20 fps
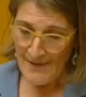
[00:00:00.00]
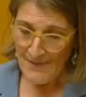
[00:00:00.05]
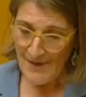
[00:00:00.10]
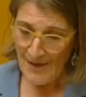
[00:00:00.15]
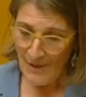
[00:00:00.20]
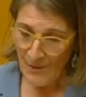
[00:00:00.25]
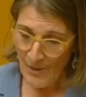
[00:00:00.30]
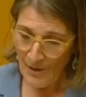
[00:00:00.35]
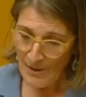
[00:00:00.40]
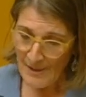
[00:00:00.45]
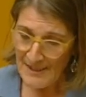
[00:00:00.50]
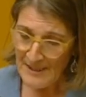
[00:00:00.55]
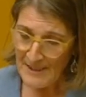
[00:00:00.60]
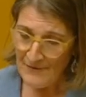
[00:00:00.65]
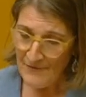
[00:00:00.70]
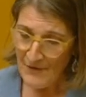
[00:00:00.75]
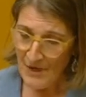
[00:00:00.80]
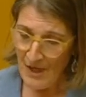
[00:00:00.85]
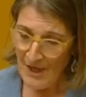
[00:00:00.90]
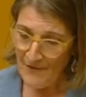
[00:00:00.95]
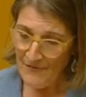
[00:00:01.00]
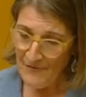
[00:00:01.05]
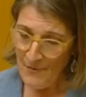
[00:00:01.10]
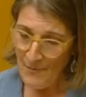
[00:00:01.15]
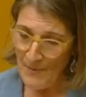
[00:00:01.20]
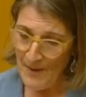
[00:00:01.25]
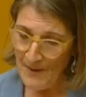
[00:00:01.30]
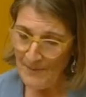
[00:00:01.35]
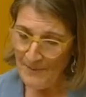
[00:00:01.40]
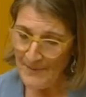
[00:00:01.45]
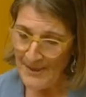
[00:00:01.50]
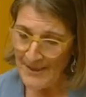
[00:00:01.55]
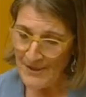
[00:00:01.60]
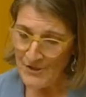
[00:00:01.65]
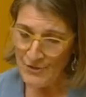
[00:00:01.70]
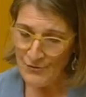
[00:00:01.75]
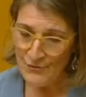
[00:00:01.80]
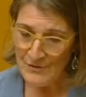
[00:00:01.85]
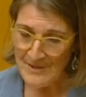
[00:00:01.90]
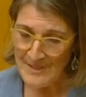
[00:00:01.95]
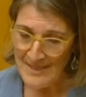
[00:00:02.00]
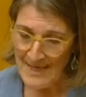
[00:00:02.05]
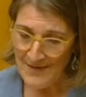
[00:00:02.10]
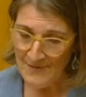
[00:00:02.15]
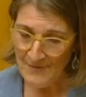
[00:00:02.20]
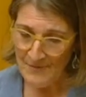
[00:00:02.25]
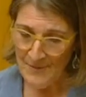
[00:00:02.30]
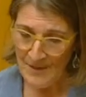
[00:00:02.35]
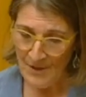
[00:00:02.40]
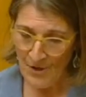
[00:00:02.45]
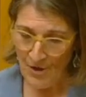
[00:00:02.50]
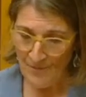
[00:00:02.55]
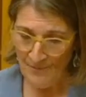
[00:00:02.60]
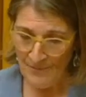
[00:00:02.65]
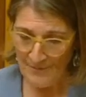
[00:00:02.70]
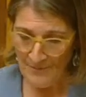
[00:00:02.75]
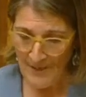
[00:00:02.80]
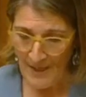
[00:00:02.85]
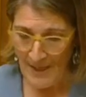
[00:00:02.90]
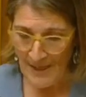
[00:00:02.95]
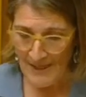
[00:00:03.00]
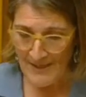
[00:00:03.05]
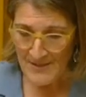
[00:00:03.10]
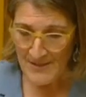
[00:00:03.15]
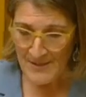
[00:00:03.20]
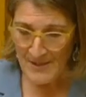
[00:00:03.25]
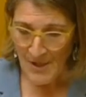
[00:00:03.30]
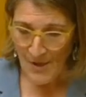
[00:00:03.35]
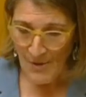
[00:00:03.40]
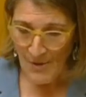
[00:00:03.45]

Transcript: Their quality of life and well-being should never be compromised